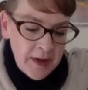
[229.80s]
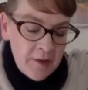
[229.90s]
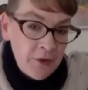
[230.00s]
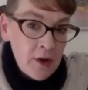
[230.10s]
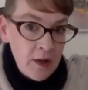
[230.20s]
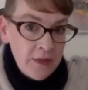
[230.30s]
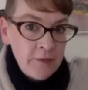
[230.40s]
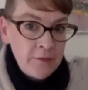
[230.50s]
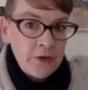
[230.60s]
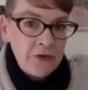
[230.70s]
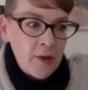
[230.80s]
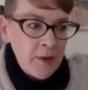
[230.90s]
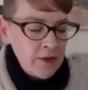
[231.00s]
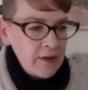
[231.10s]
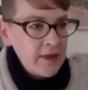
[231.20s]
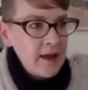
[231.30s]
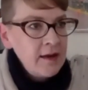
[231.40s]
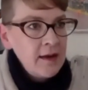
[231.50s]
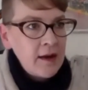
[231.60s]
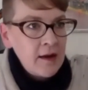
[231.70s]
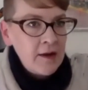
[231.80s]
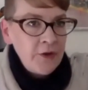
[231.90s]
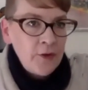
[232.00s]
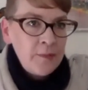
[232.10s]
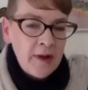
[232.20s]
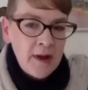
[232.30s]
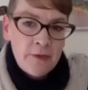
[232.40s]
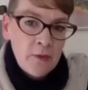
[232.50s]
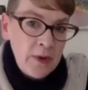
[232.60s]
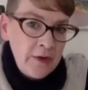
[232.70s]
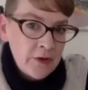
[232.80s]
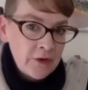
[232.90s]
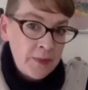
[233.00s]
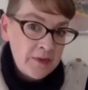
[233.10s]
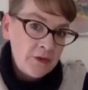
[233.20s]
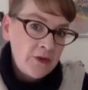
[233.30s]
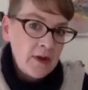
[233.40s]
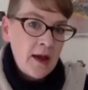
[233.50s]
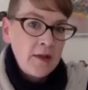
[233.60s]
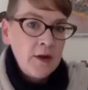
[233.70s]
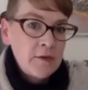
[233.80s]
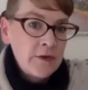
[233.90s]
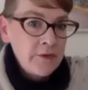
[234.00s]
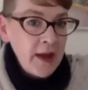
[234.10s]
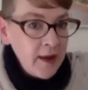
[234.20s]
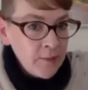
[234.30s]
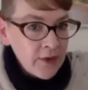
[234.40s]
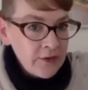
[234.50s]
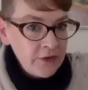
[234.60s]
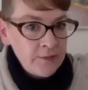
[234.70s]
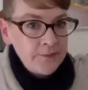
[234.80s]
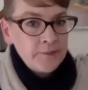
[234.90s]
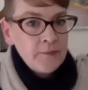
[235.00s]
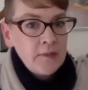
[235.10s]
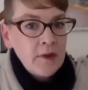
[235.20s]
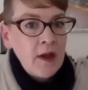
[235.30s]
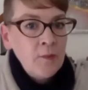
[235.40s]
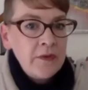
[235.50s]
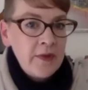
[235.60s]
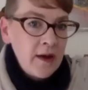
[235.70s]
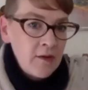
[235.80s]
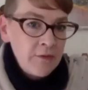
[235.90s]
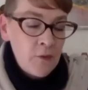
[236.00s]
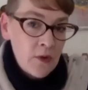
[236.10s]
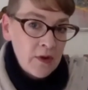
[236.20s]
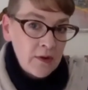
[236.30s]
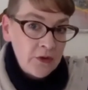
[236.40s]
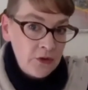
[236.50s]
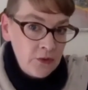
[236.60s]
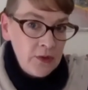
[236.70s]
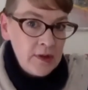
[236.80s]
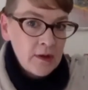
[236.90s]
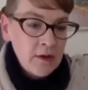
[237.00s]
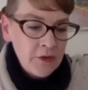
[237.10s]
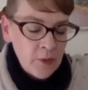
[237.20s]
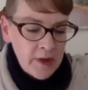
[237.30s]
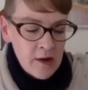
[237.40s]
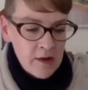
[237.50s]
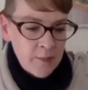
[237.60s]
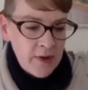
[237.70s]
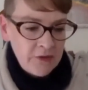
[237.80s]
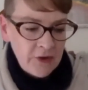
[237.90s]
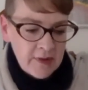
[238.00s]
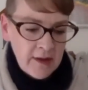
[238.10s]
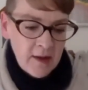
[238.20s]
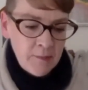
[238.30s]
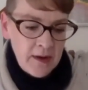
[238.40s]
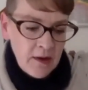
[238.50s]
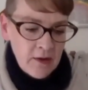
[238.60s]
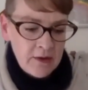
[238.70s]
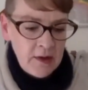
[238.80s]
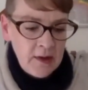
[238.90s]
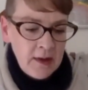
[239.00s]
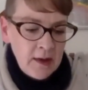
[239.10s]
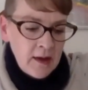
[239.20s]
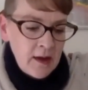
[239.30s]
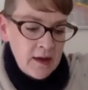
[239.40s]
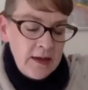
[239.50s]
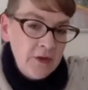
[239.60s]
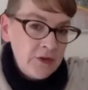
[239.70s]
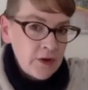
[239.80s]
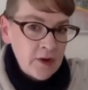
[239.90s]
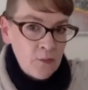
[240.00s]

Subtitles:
after I got the first job, I then also applied for a research position at the University of Cambridge and was there for 2 years working on a project that compared Eastern and